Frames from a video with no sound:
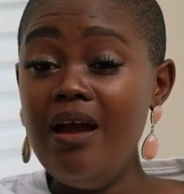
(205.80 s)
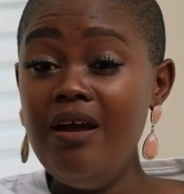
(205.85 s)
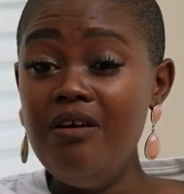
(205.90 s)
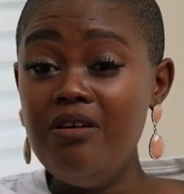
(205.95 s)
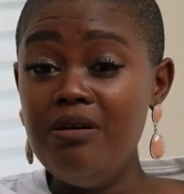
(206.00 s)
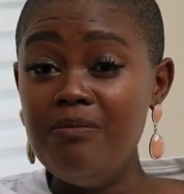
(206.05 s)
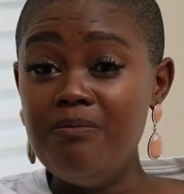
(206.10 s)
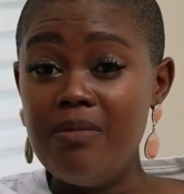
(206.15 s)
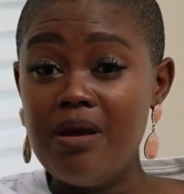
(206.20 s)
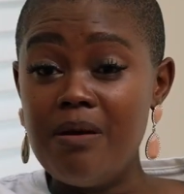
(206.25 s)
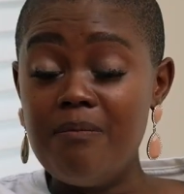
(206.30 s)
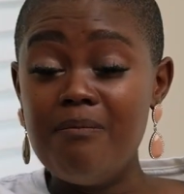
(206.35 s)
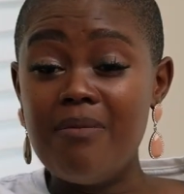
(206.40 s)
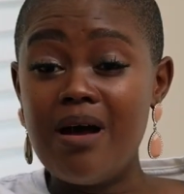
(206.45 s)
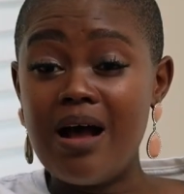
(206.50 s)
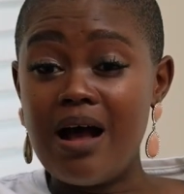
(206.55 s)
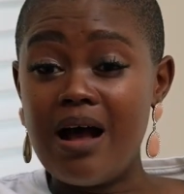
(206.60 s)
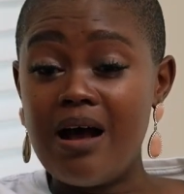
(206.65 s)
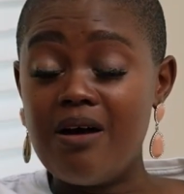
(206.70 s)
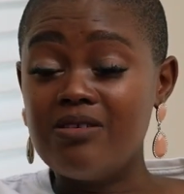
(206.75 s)
I
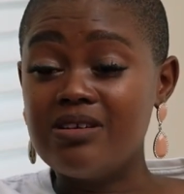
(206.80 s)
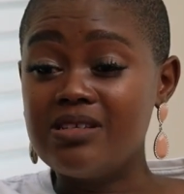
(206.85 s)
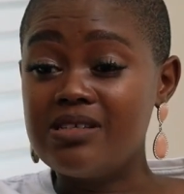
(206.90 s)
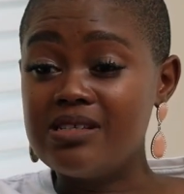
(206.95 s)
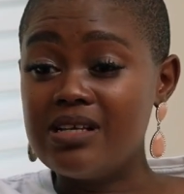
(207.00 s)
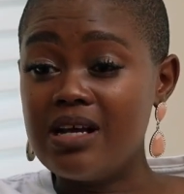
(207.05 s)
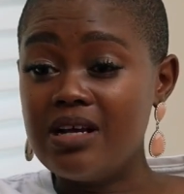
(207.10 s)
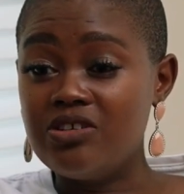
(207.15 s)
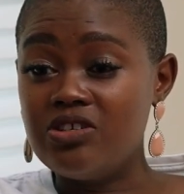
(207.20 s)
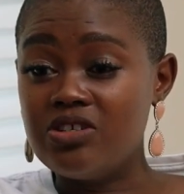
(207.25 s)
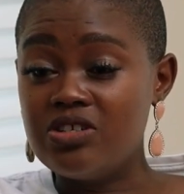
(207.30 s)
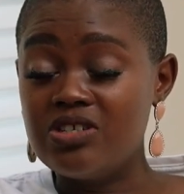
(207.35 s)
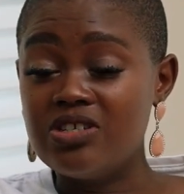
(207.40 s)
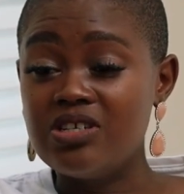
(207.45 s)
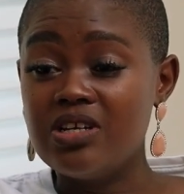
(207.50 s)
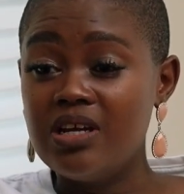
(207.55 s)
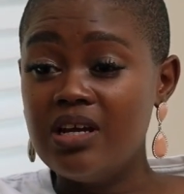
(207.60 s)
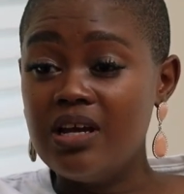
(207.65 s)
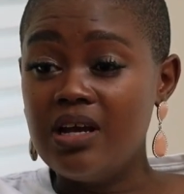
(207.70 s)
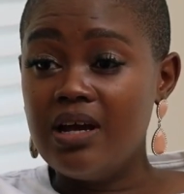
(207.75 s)
remember I was
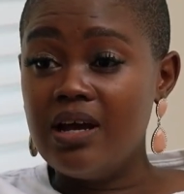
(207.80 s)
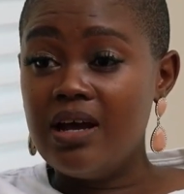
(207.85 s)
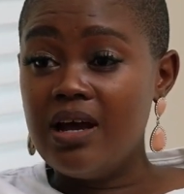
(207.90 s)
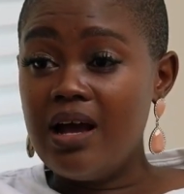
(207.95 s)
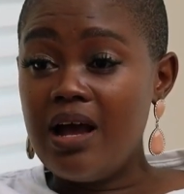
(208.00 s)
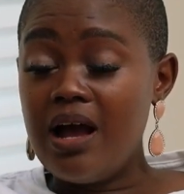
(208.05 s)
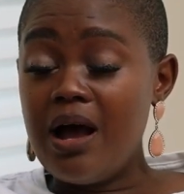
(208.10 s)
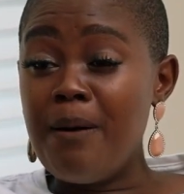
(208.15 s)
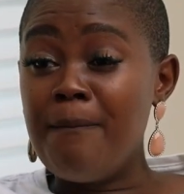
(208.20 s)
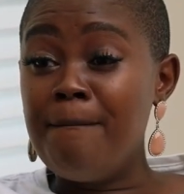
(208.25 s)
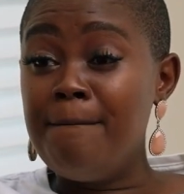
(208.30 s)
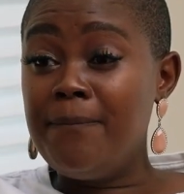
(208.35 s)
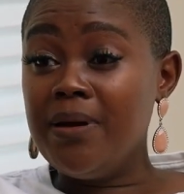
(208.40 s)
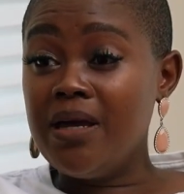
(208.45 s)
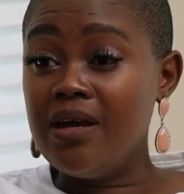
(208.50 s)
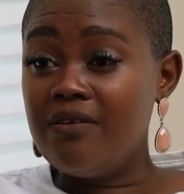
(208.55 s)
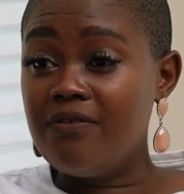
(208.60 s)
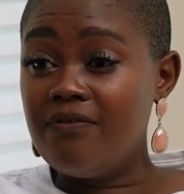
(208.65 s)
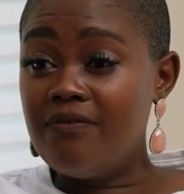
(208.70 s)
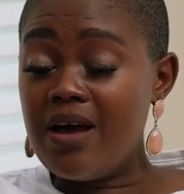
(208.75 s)
such a
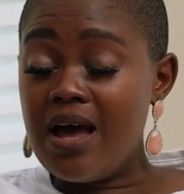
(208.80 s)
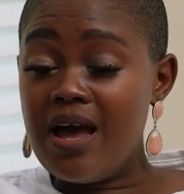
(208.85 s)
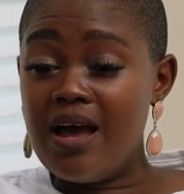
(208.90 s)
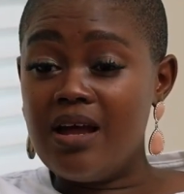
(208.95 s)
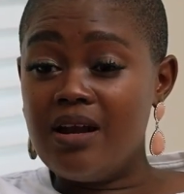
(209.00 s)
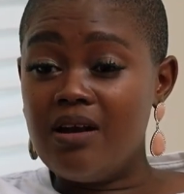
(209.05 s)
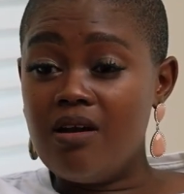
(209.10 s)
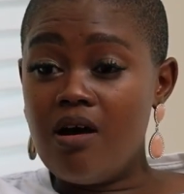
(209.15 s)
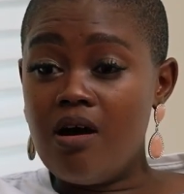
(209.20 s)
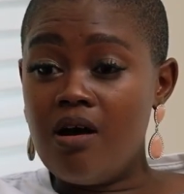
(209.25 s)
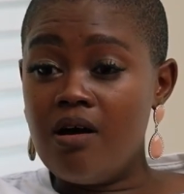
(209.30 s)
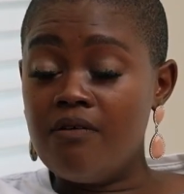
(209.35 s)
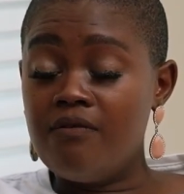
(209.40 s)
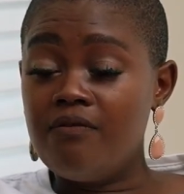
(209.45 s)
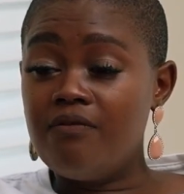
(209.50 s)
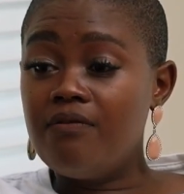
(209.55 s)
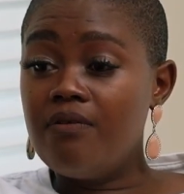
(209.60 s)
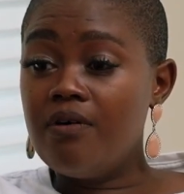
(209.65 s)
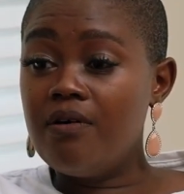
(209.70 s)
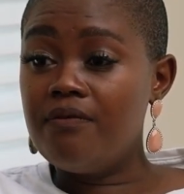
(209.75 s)
big fan
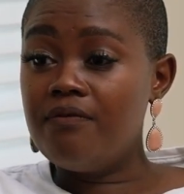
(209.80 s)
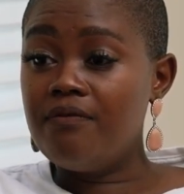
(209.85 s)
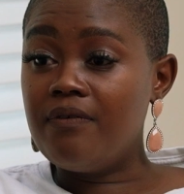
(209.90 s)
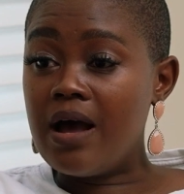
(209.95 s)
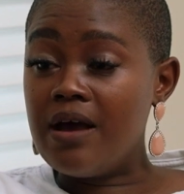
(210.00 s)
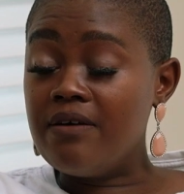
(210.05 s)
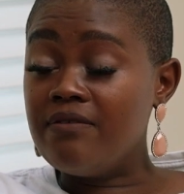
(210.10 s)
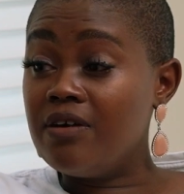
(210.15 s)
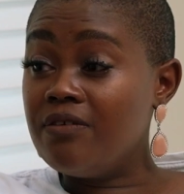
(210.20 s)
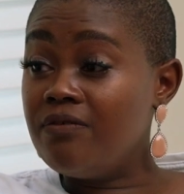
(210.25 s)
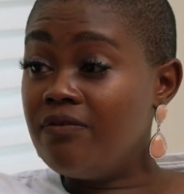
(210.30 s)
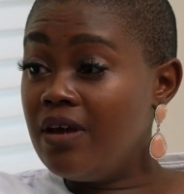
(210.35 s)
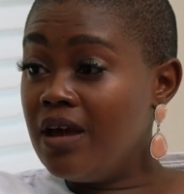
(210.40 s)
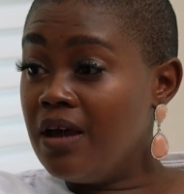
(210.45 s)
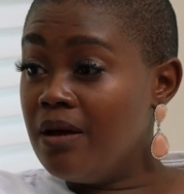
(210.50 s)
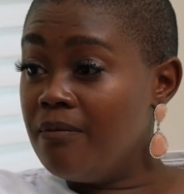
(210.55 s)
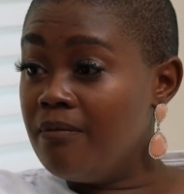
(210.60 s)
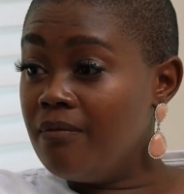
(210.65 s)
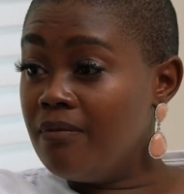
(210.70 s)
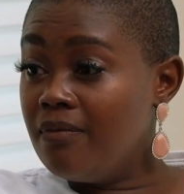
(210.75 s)
of
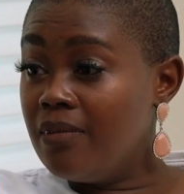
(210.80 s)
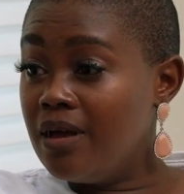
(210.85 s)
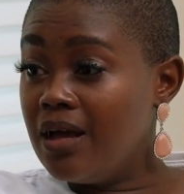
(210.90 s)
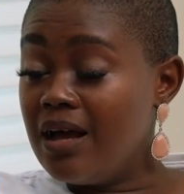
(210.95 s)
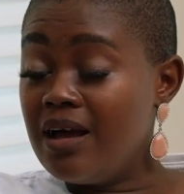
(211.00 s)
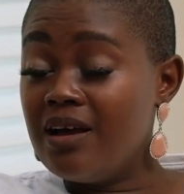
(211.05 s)
5FM.